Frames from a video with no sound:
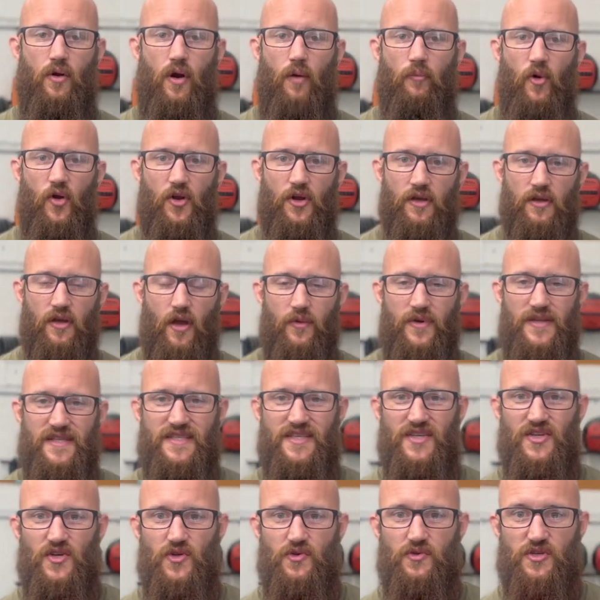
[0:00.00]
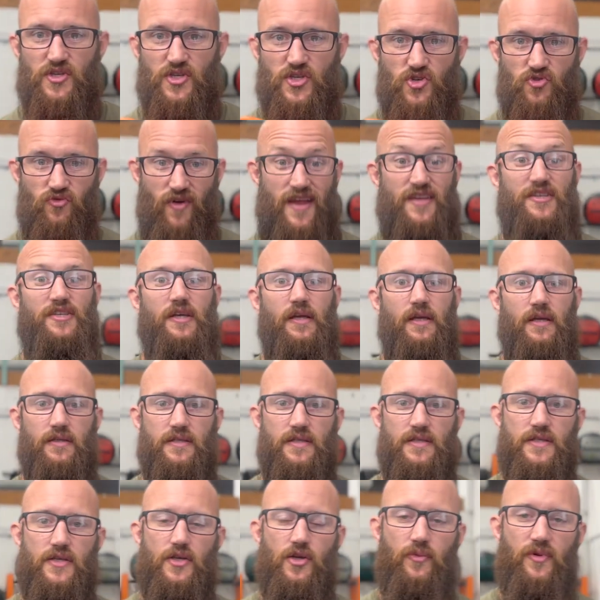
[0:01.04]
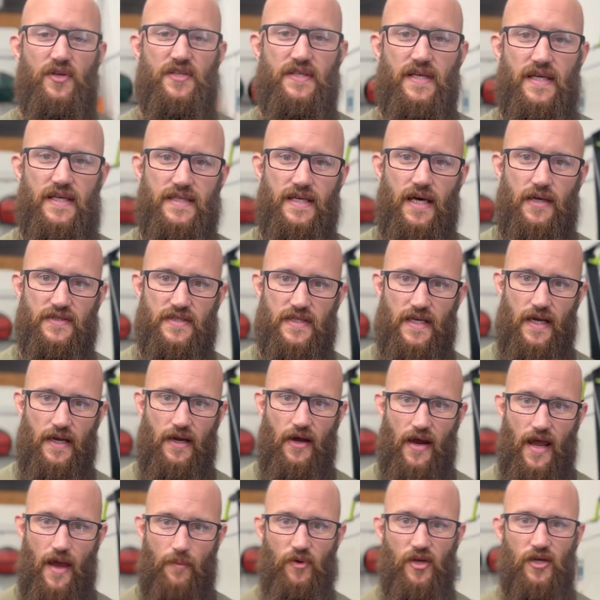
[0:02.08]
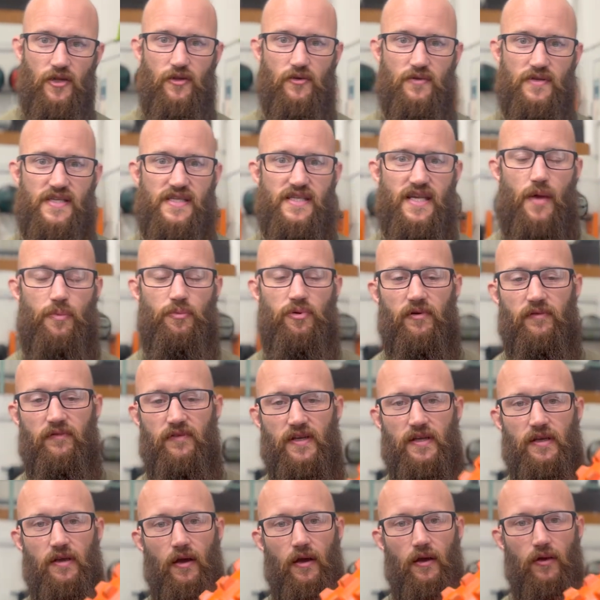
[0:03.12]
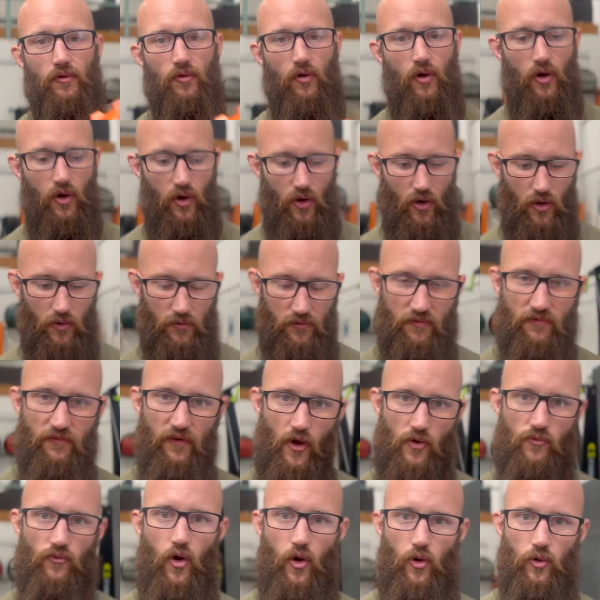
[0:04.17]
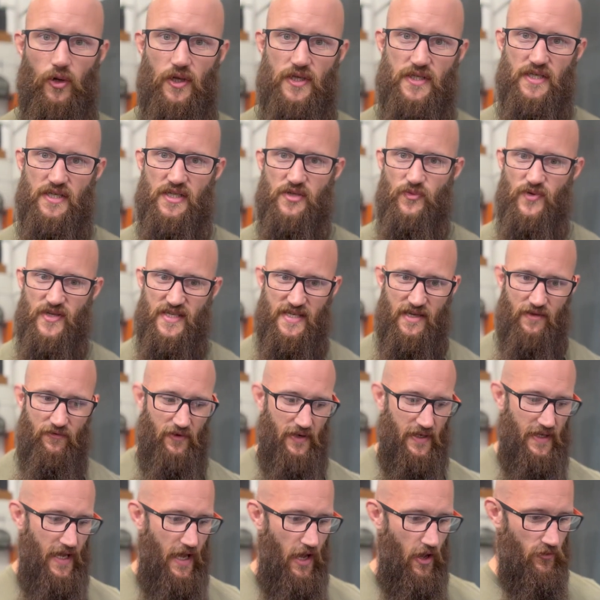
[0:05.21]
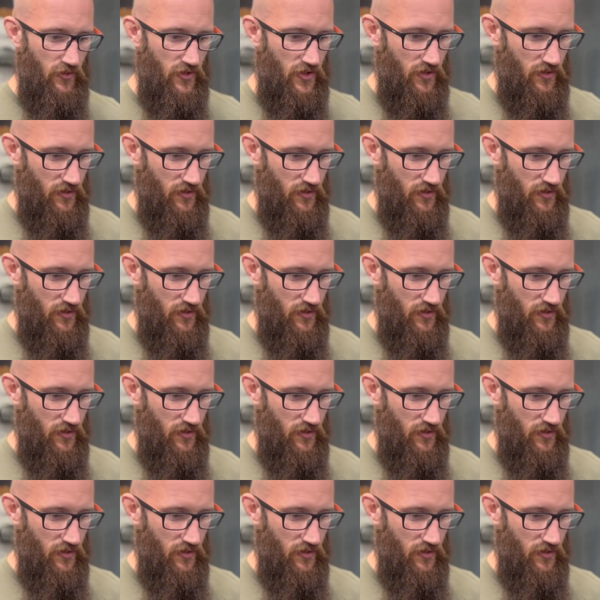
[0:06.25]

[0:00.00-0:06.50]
I'm not going to go into stretching into too much detail today. Now I am going to do a separate video on foam rollers and specifically how you